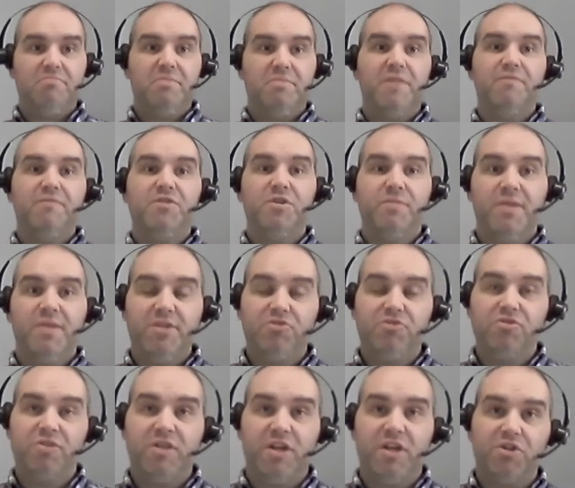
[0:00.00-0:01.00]
gives you an
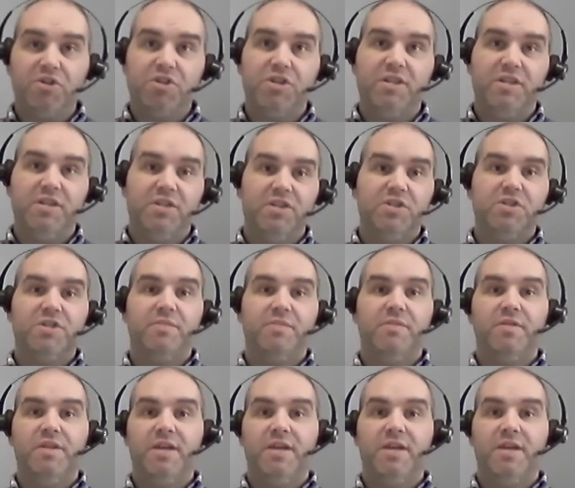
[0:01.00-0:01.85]
introduction into some of